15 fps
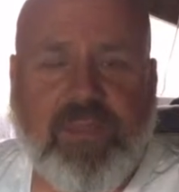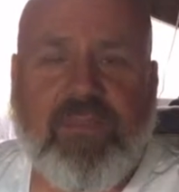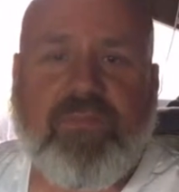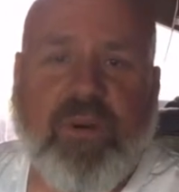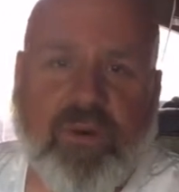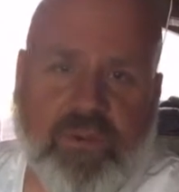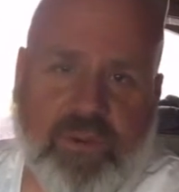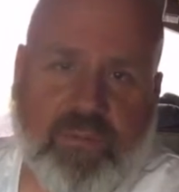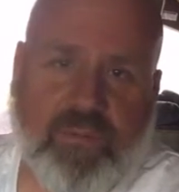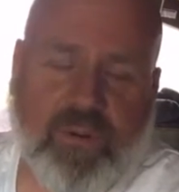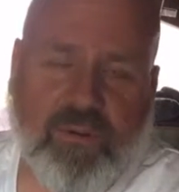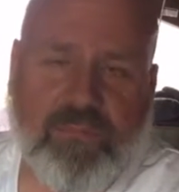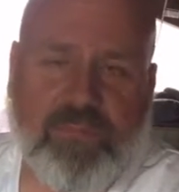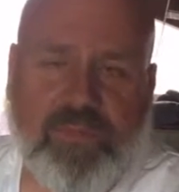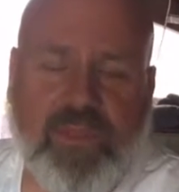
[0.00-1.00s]

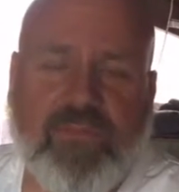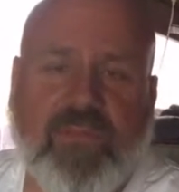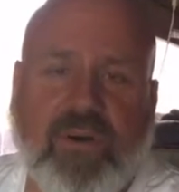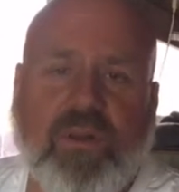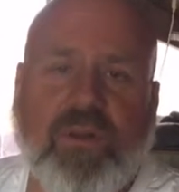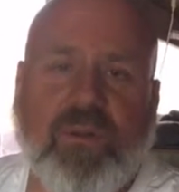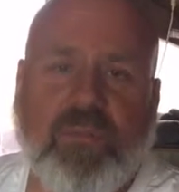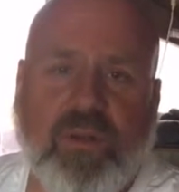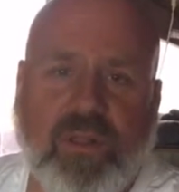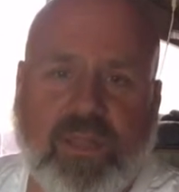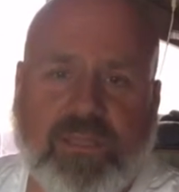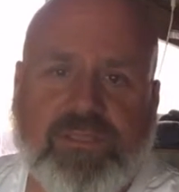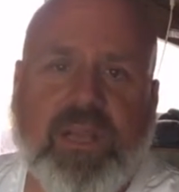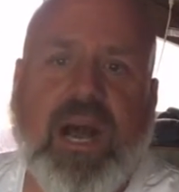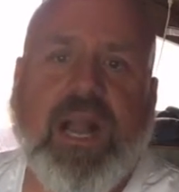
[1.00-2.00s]
vulnerable. Be vulnerable
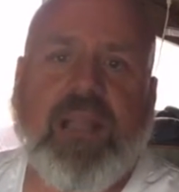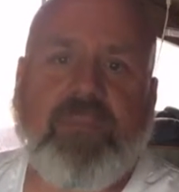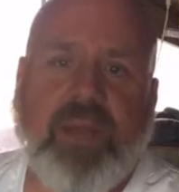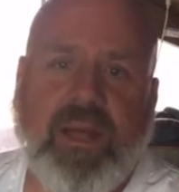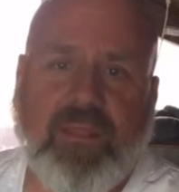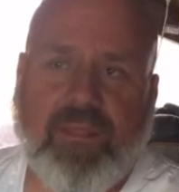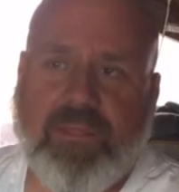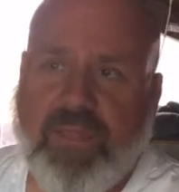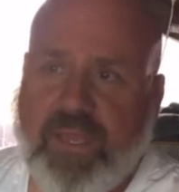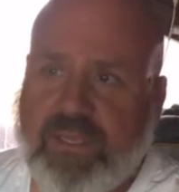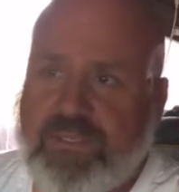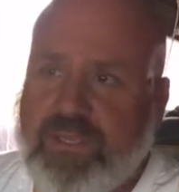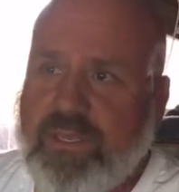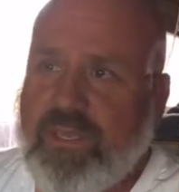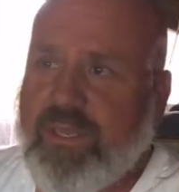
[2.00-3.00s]
and talk about the things.
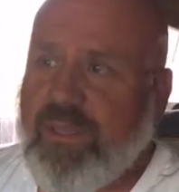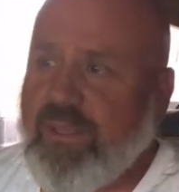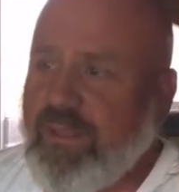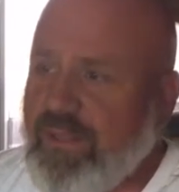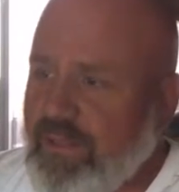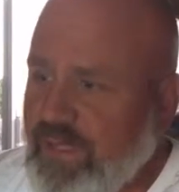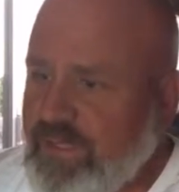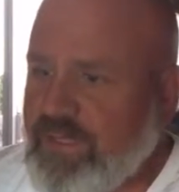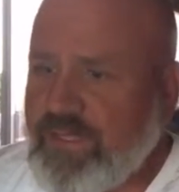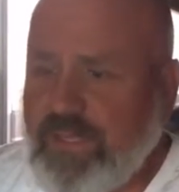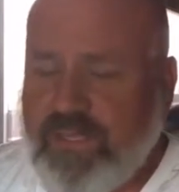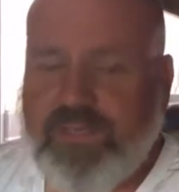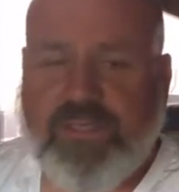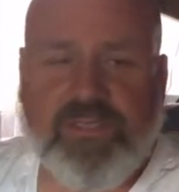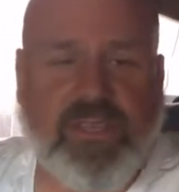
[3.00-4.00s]
This
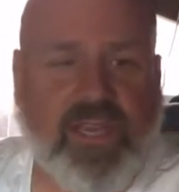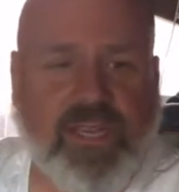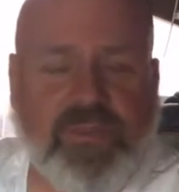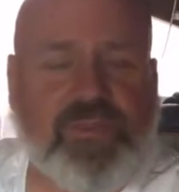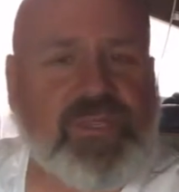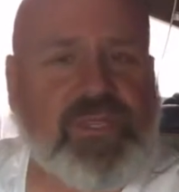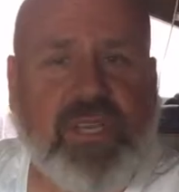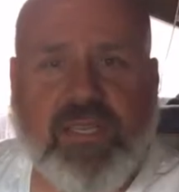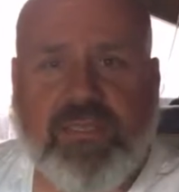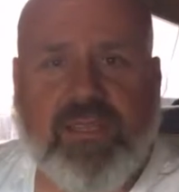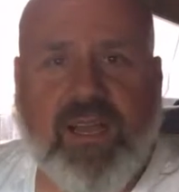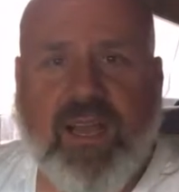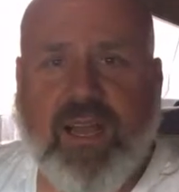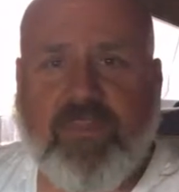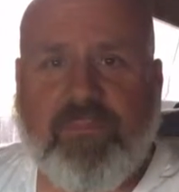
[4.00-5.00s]
is an interesting
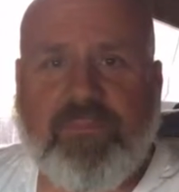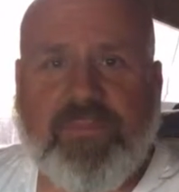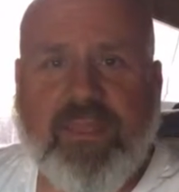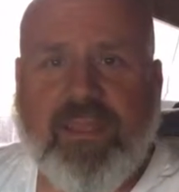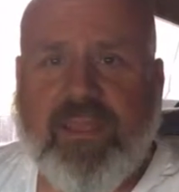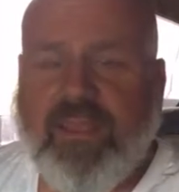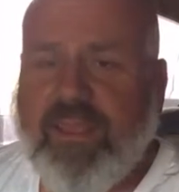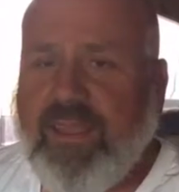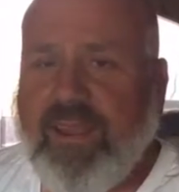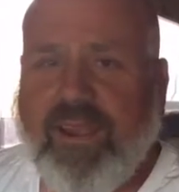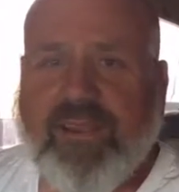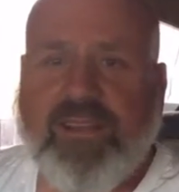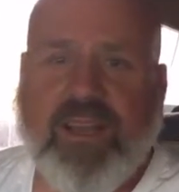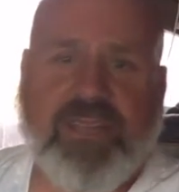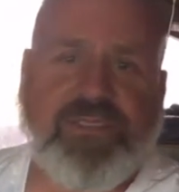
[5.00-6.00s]
time. in
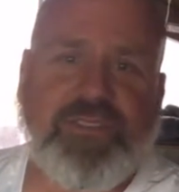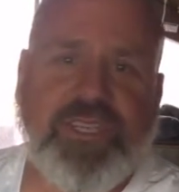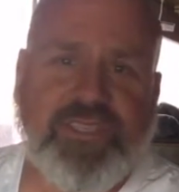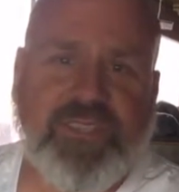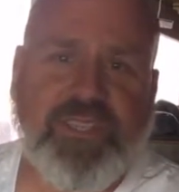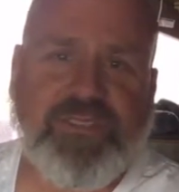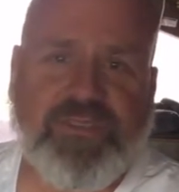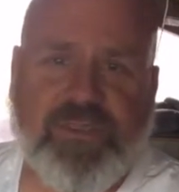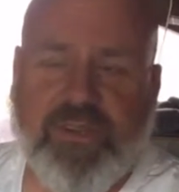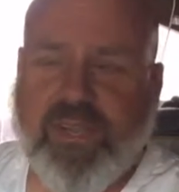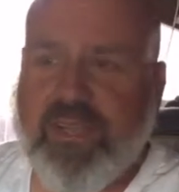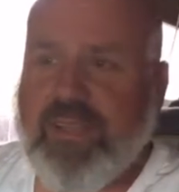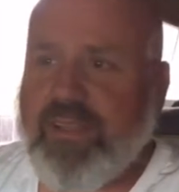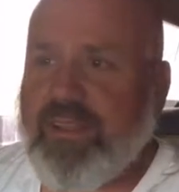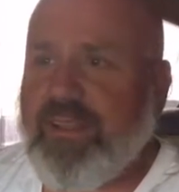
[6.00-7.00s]
our country's
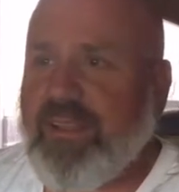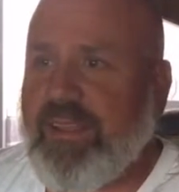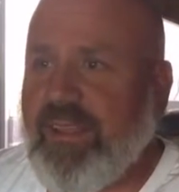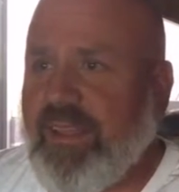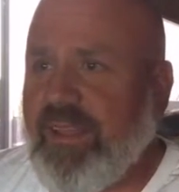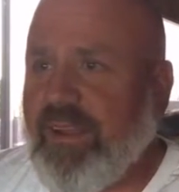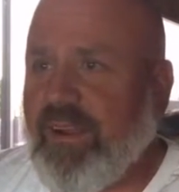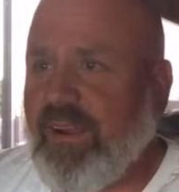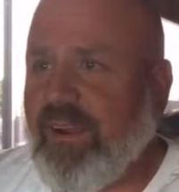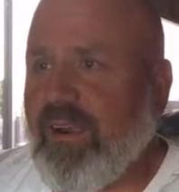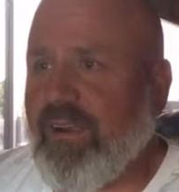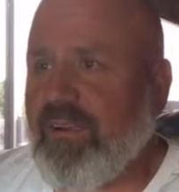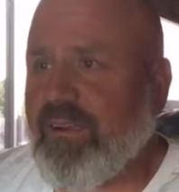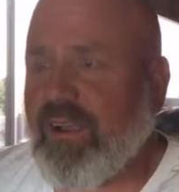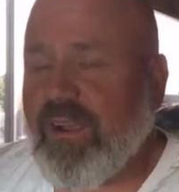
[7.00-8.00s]
history, in
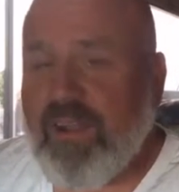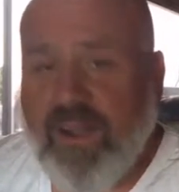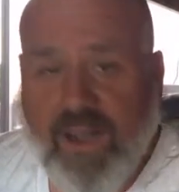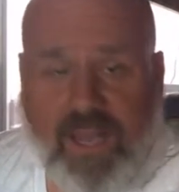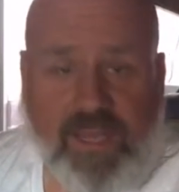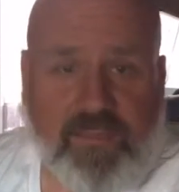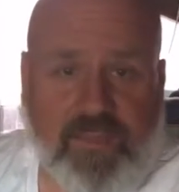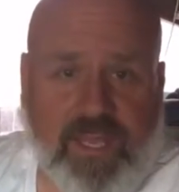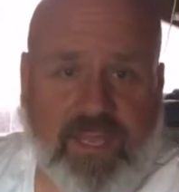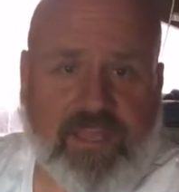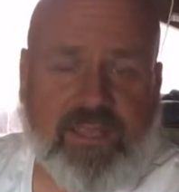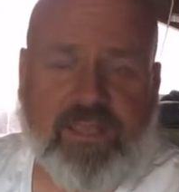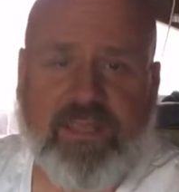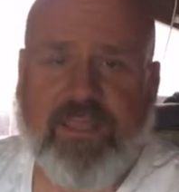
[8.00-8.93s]
our economy,